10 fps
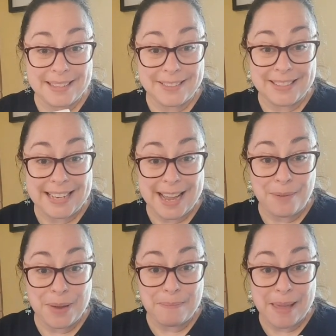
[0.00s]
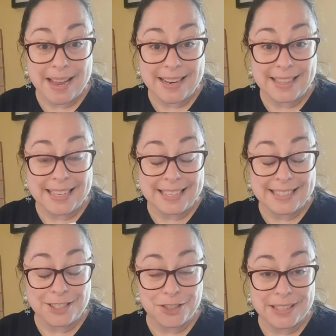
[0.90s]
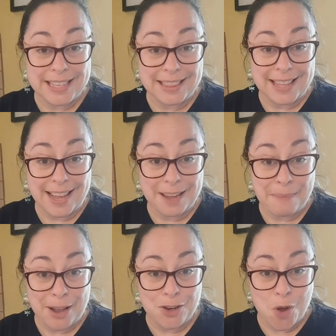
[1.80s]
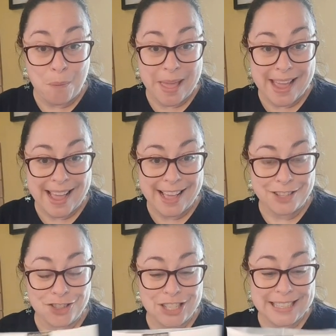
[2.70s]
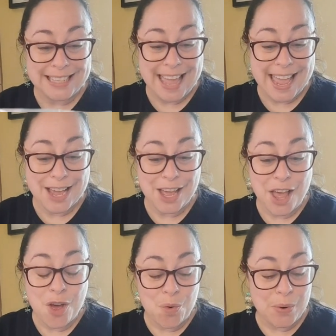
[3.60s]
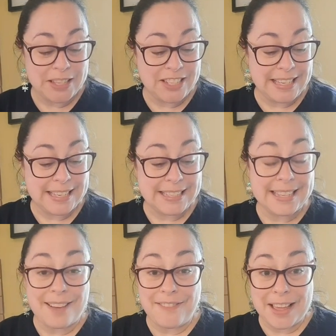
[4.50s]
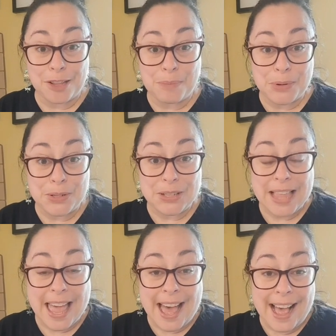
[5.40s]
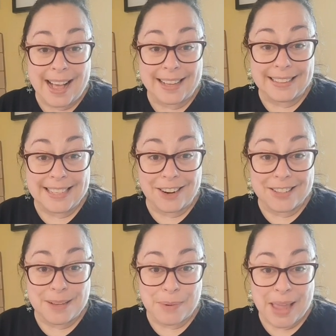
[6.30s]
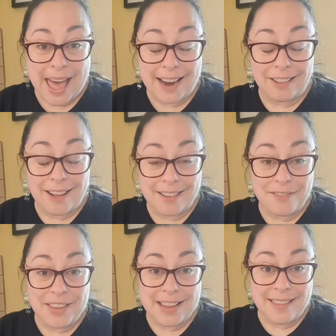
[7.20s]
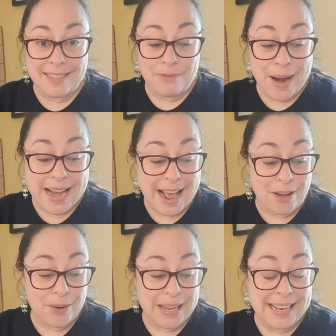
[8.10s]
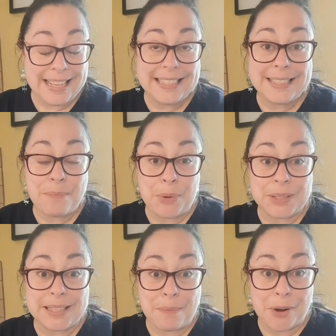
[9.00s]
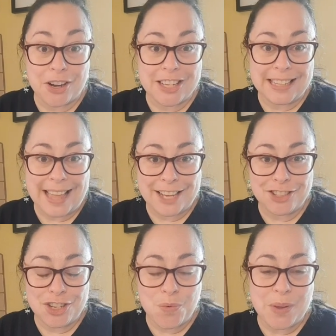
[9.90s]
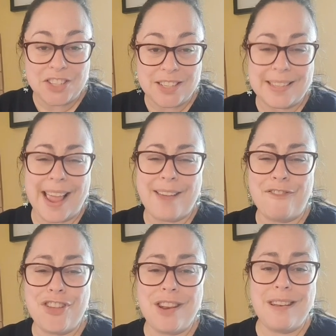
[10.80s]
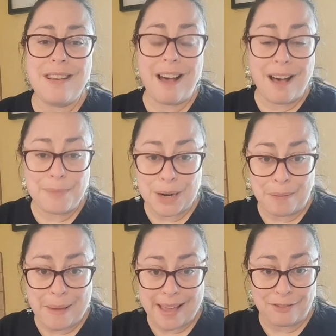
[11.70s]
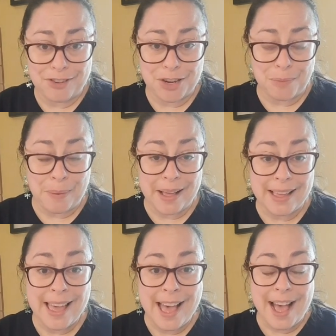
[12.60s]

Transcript: So today we made the citrus lime no-bake cheesecake, which is available in our summer catalog right now in the Simple Summer collection, which is a phenomenal bang for your buck.